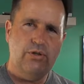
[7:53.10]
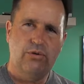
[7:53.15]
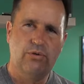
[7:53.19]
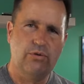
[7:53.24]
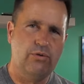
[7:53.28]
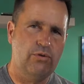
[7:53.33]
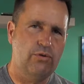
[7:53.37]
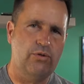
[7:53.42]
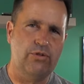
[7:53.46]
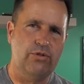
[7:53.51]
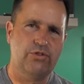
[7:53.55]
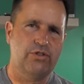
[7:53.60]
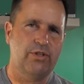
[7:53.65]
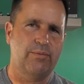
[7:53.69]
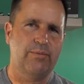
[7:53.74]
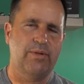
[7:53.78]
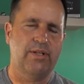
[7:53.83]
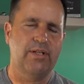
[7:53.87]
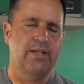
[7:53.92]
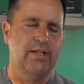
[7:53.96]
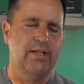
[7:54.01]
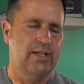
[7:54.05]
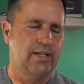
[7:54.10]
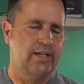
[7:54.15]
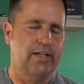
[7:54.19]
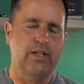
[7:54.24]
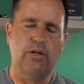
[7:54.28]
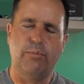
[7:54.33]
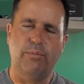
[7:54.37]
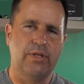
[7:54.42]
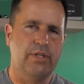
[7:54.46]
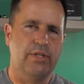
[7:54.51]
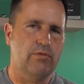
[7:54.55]
or something,
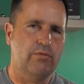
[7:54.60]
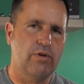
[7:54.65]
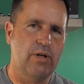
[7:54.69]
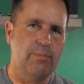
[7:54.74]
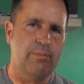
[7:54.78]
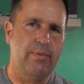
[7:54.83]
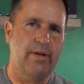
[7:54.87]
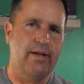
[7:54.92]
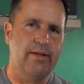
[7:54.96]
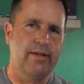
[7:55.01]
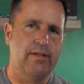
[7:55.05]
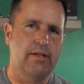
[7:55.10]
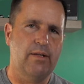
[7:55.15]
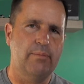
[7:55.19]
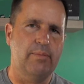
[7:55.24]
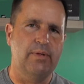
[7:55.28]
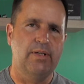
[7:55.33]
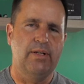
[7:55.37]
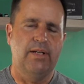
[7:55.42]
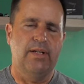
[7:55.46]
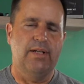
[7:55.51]
it'll pick you right back up.